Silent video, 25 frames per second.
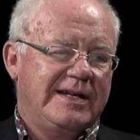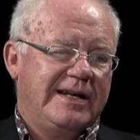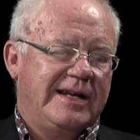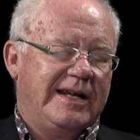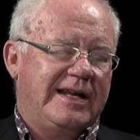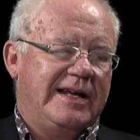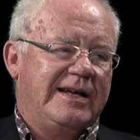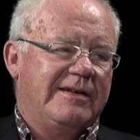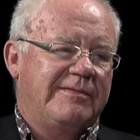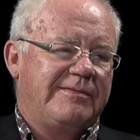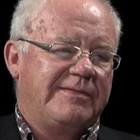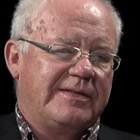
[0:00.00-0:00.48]

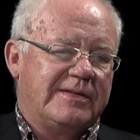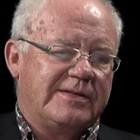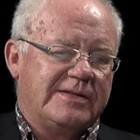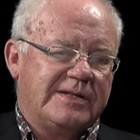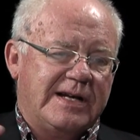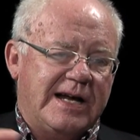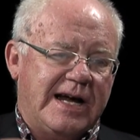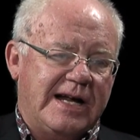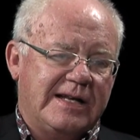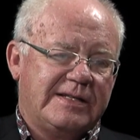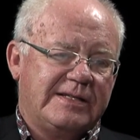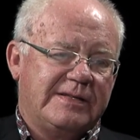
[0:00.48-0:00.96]
If there's
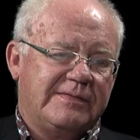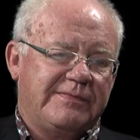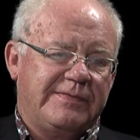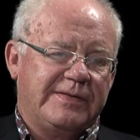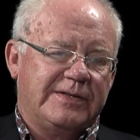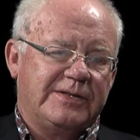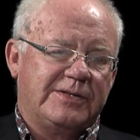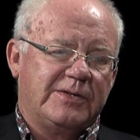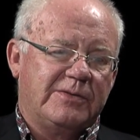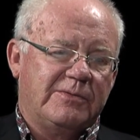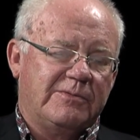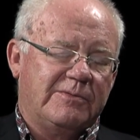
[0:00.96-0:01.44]
not
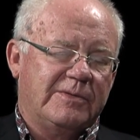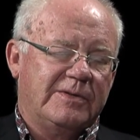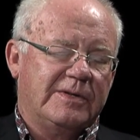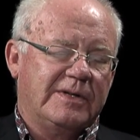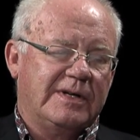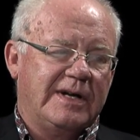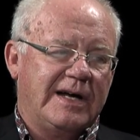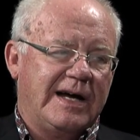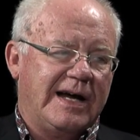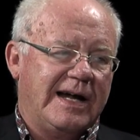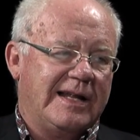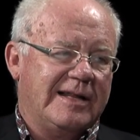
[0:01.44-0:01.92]
sufficient wood
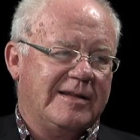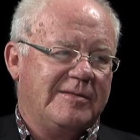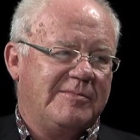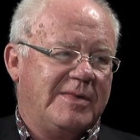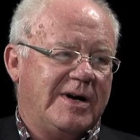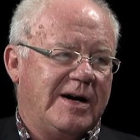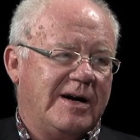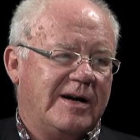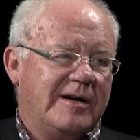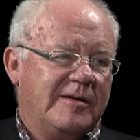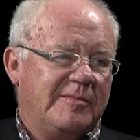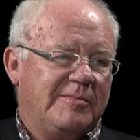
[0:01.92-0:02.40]
on the
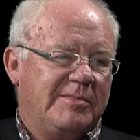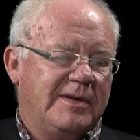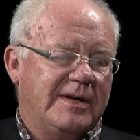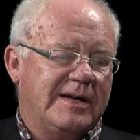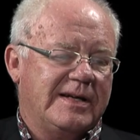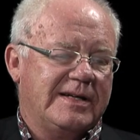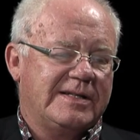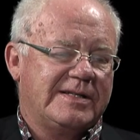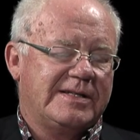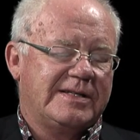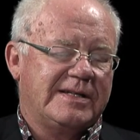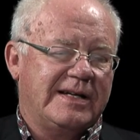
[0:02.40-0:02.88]

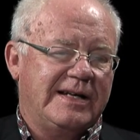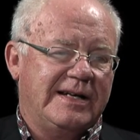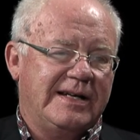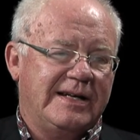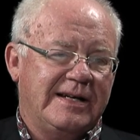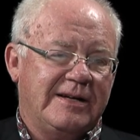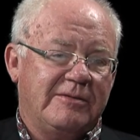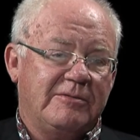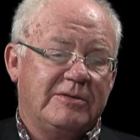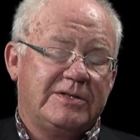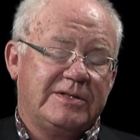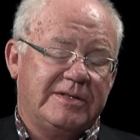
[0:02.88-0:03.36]
marketplace,
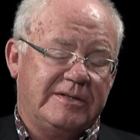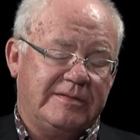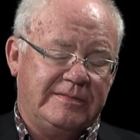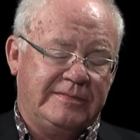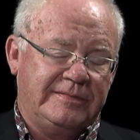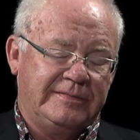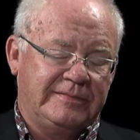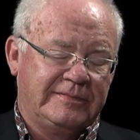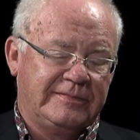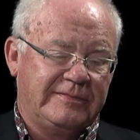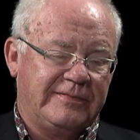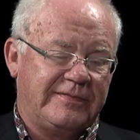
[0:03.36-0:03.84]
which
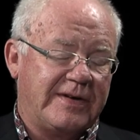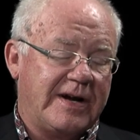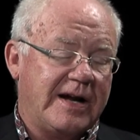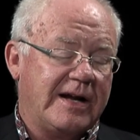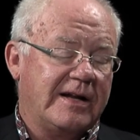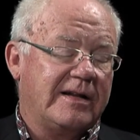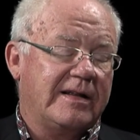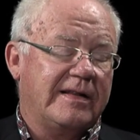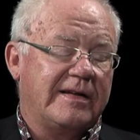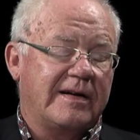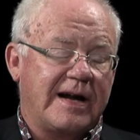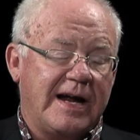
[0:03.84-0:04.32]

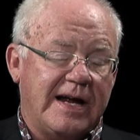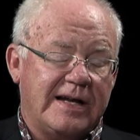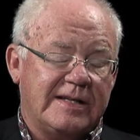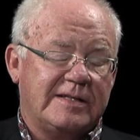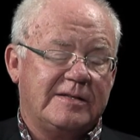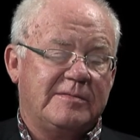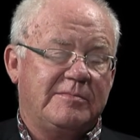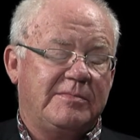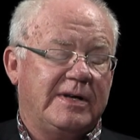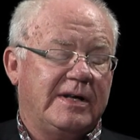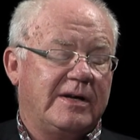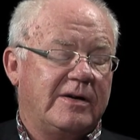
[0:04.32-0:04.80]
frankly there
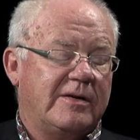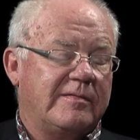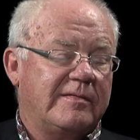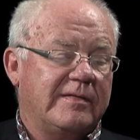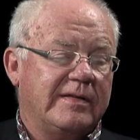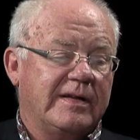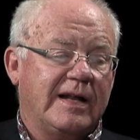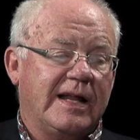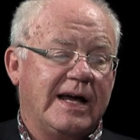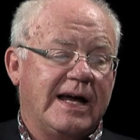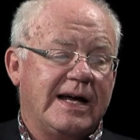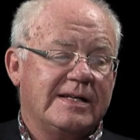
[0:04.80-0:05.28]
hasn't been over the
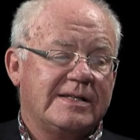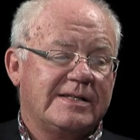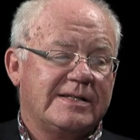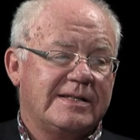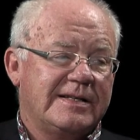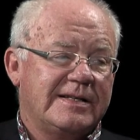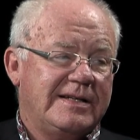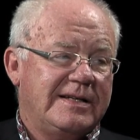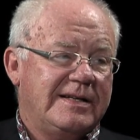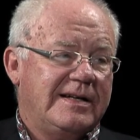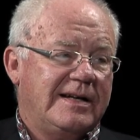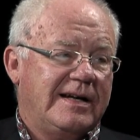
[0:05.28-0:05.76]
last
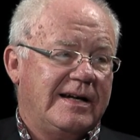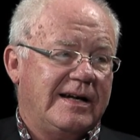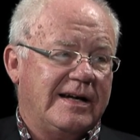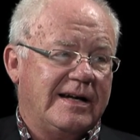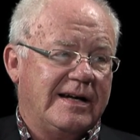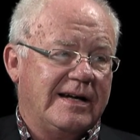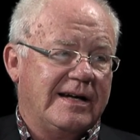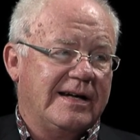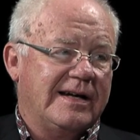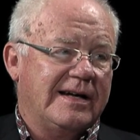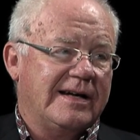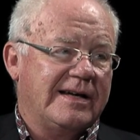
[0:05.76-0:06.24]

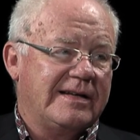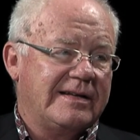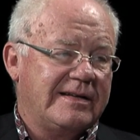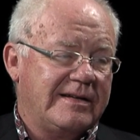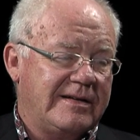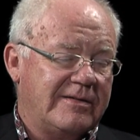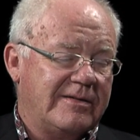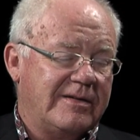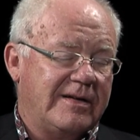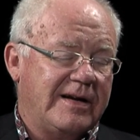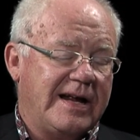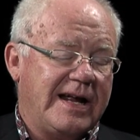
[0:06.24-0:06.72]
uh,
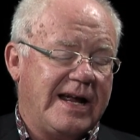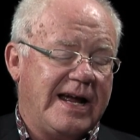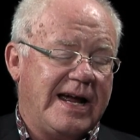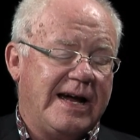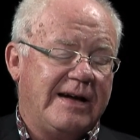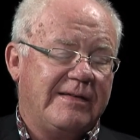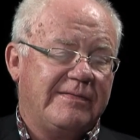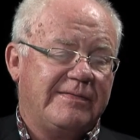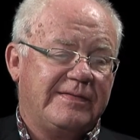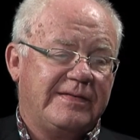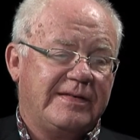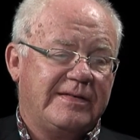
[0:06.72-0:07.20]
year and a
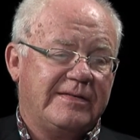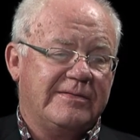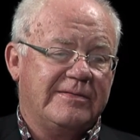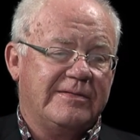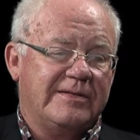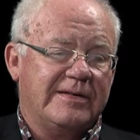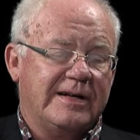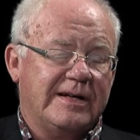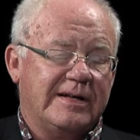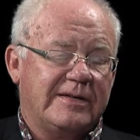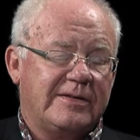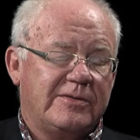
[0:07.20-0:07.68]
half to
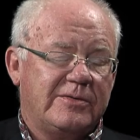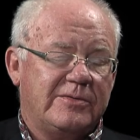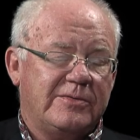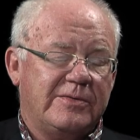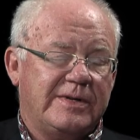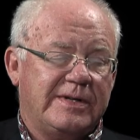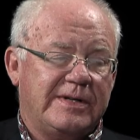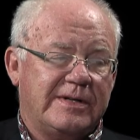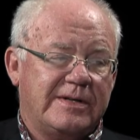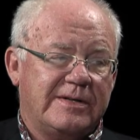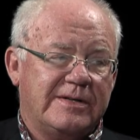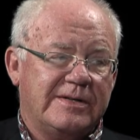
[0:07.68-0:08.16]
uh, two
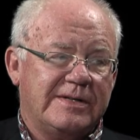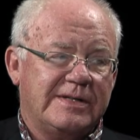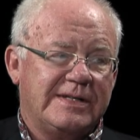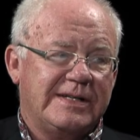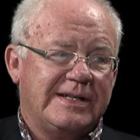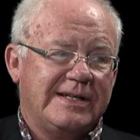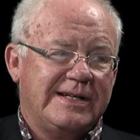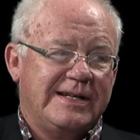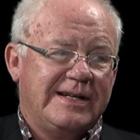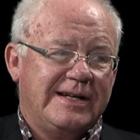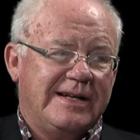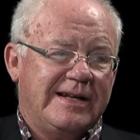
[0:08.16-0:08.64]
years,
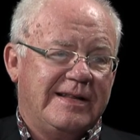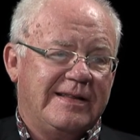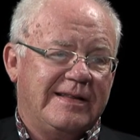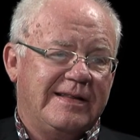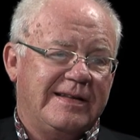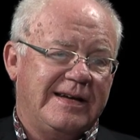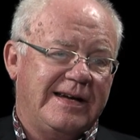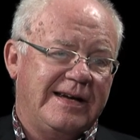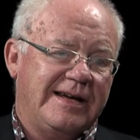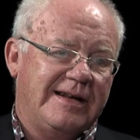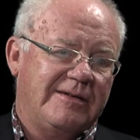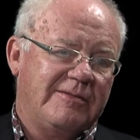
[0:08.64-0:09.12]

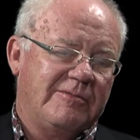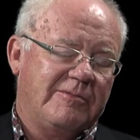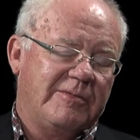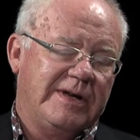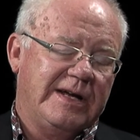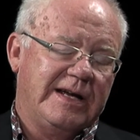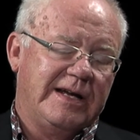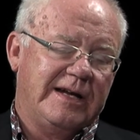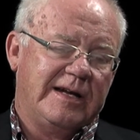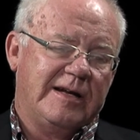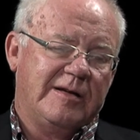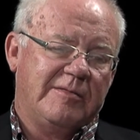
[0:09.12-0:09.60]
then we
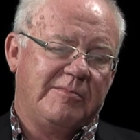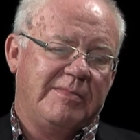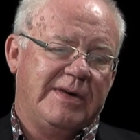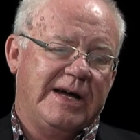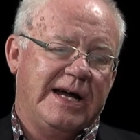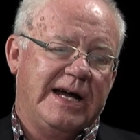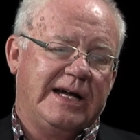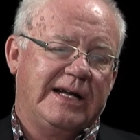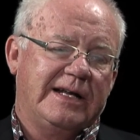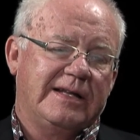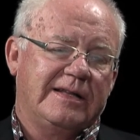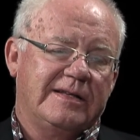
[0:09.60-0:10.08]
end up
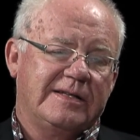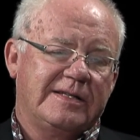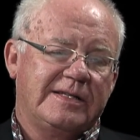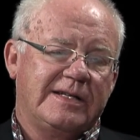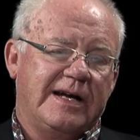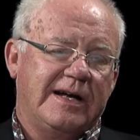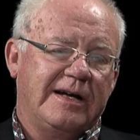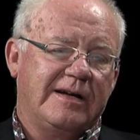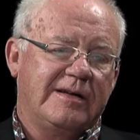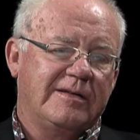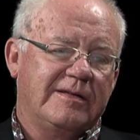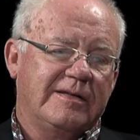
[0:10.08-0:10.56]
back in the
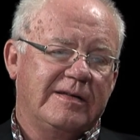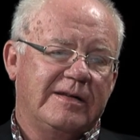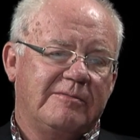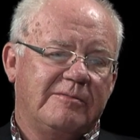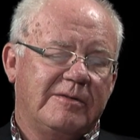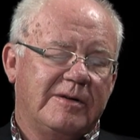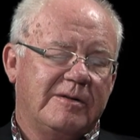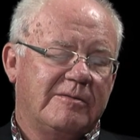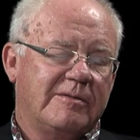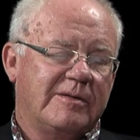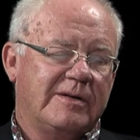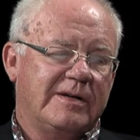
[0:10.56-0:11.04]
cycle that we
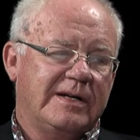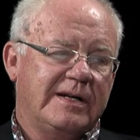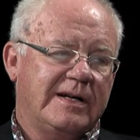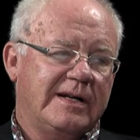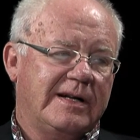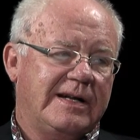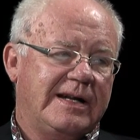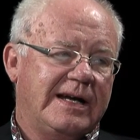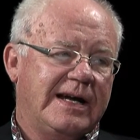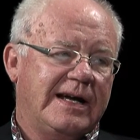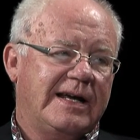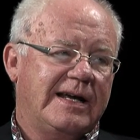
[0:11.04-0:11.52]
were in a
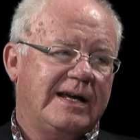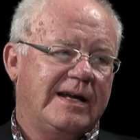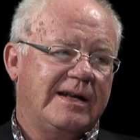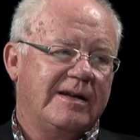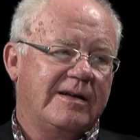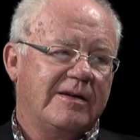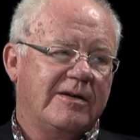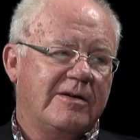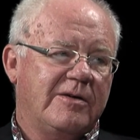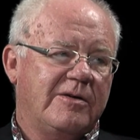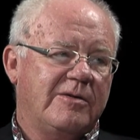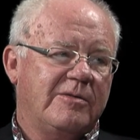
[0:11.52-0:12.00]
decade
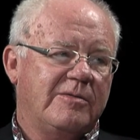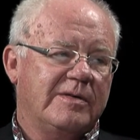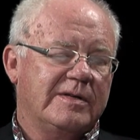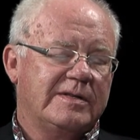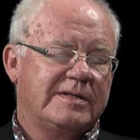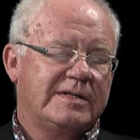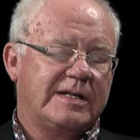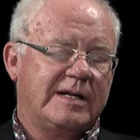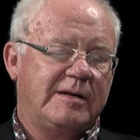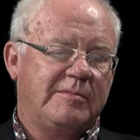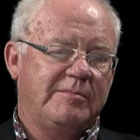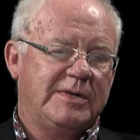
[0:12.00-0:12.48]
ago, with
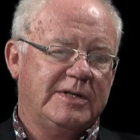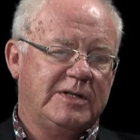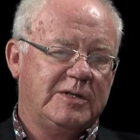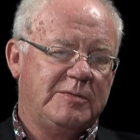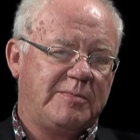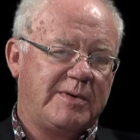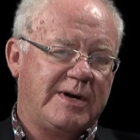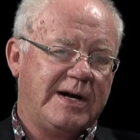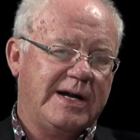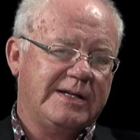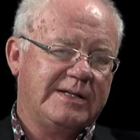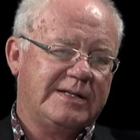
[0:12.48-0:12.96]
stumpage
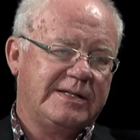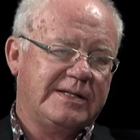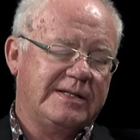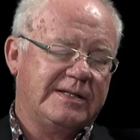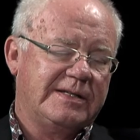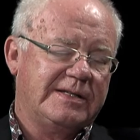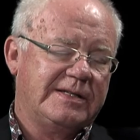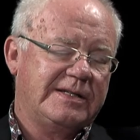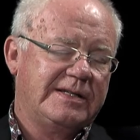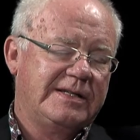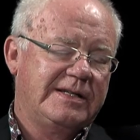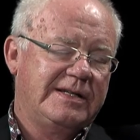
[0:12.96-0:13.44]

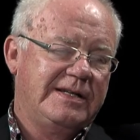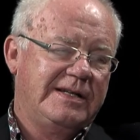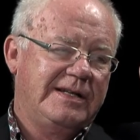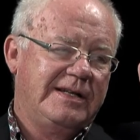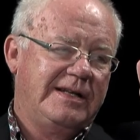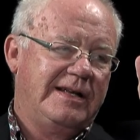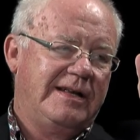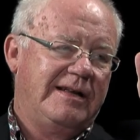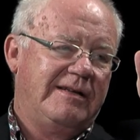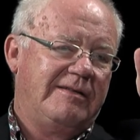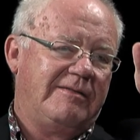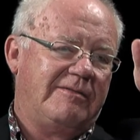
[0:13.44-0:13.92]
prices
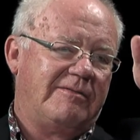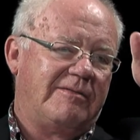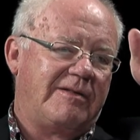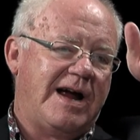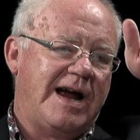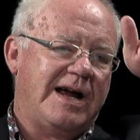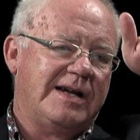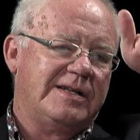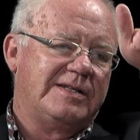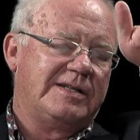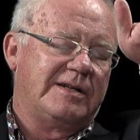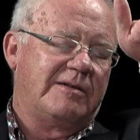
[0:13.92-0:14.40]

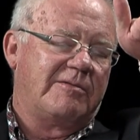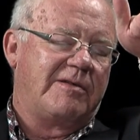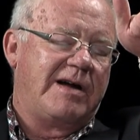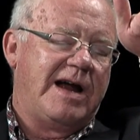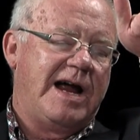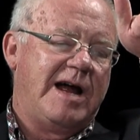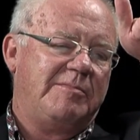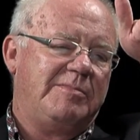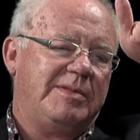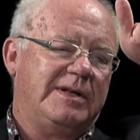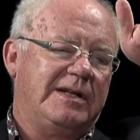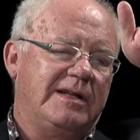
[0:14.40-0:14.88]
rising
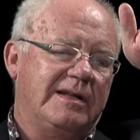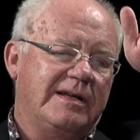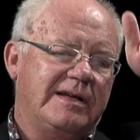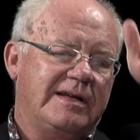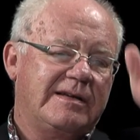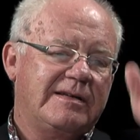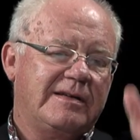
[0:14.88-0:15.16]
rapidly.